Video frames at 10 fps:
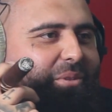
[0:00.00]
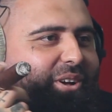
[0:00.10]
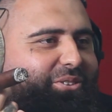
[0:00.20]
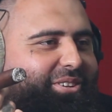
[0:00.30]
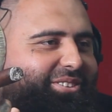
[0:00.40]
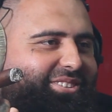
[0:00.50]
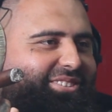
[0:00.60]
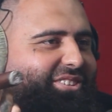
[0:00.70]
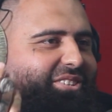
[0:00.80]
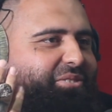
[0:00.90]
Like
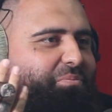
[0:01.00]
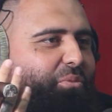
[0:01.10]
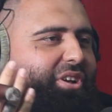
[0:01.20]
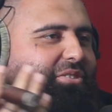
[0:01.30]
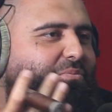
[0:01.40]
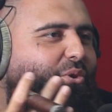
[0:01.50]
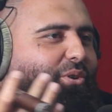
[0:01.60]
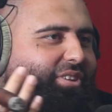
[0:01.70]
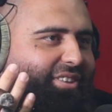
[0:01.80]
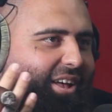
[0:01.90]
it's more
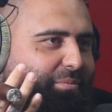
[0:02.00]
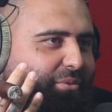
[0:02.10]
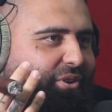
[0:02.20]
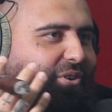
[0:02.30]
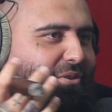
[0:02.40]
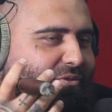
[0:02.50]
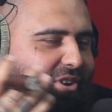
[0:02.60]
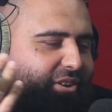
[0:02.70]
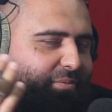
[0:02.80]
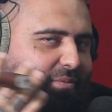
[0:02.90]
to that, bro. You got to
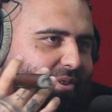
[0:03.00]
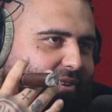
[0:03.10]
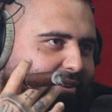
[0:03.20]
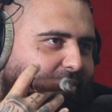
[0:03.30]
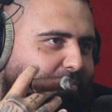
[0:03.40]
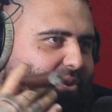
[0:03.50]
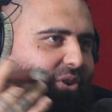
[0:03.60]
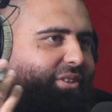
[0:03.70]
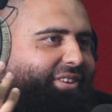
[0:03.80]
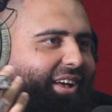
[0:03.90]
read
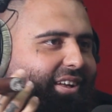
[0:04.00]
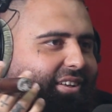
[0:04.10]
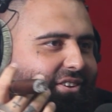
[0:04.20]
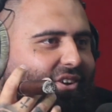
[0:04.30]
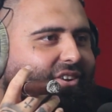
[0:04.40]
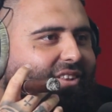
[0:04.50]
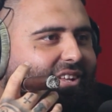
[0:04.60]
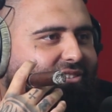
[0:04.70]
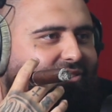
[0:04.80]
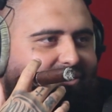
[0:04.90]
beyond that, you know?
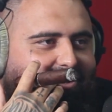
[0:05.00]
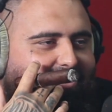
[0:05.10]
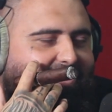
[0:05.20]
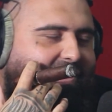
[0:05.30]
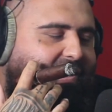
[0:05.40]
That's, yeah.